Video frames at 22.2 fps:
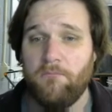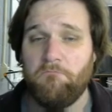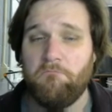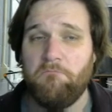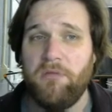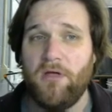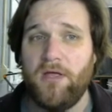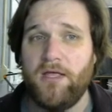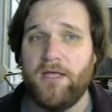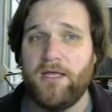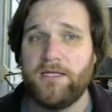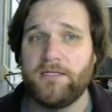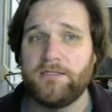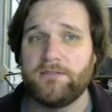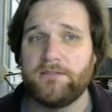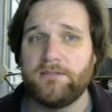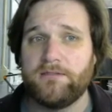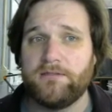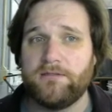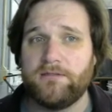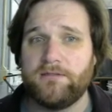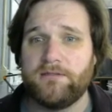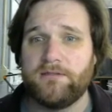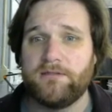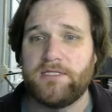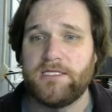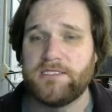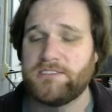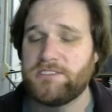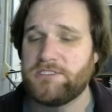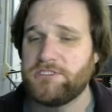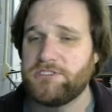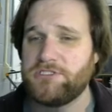but
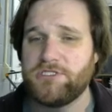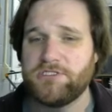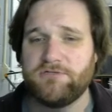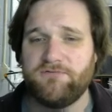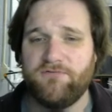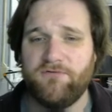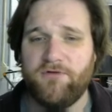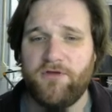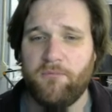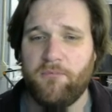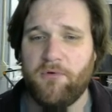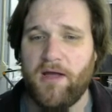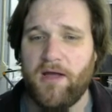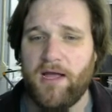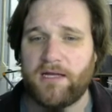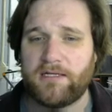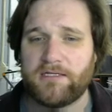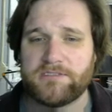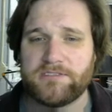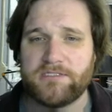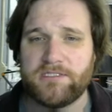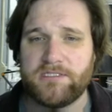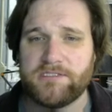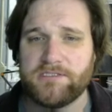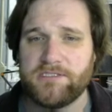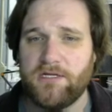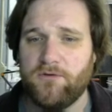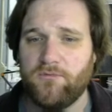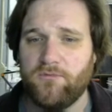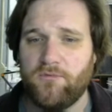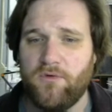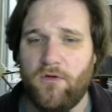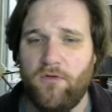this is just for your practice, and it's
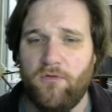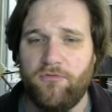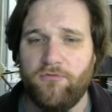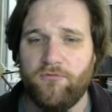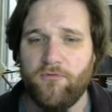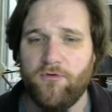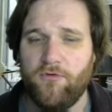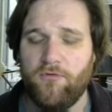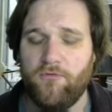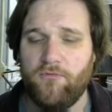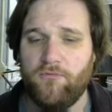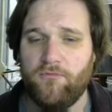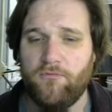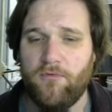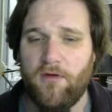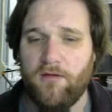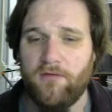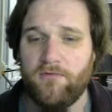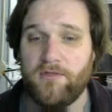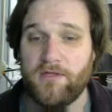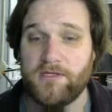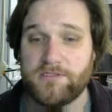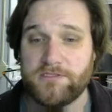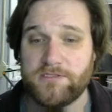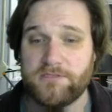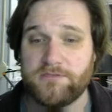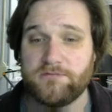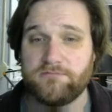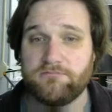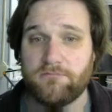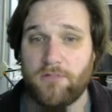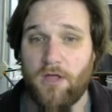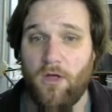going to roll through
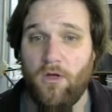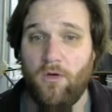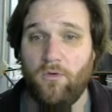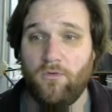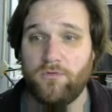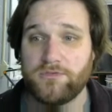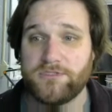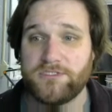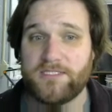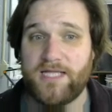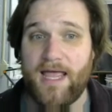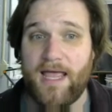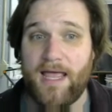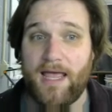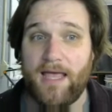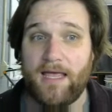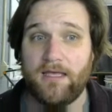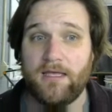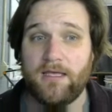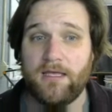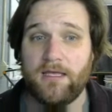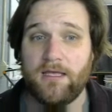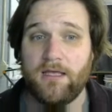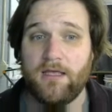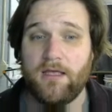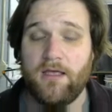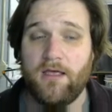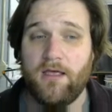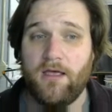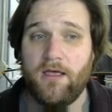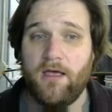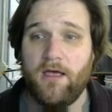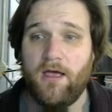this whole stack
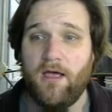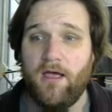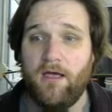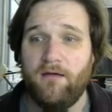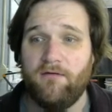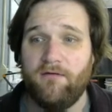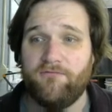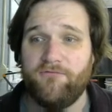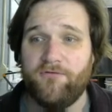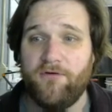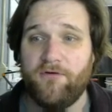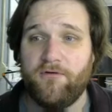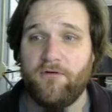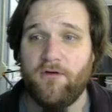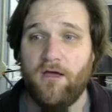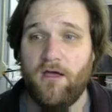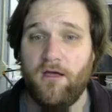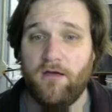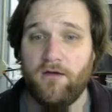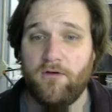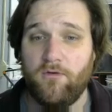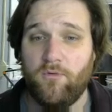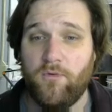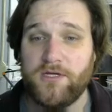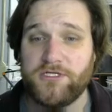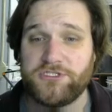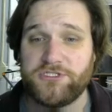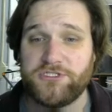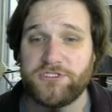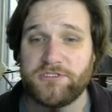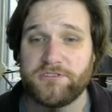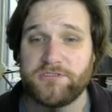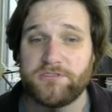of
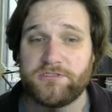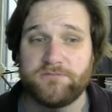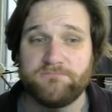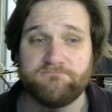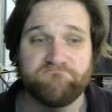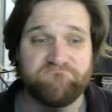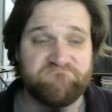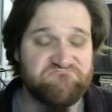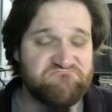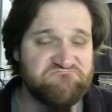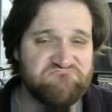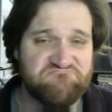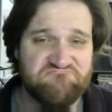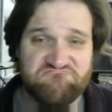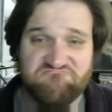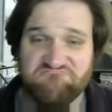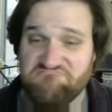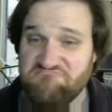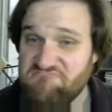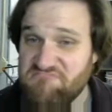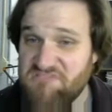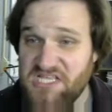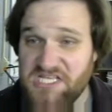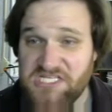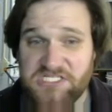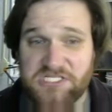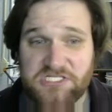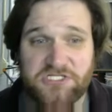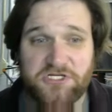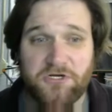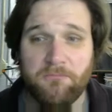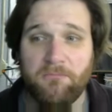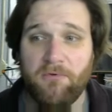questions. This
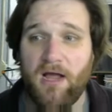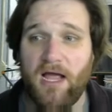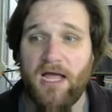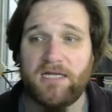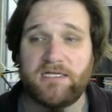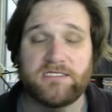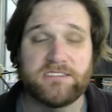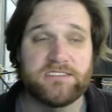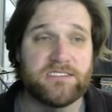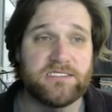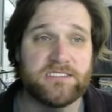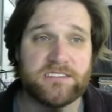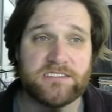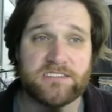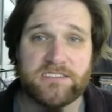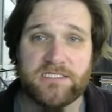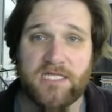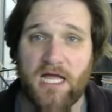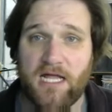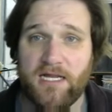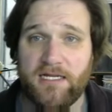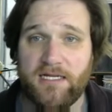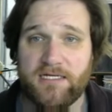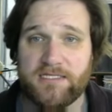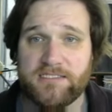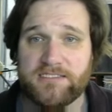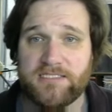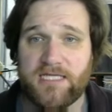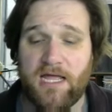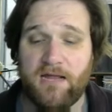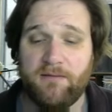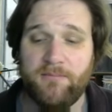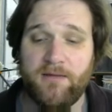is your practice. This is not an
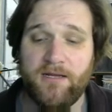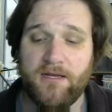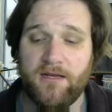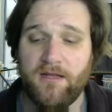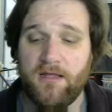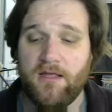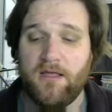assignment.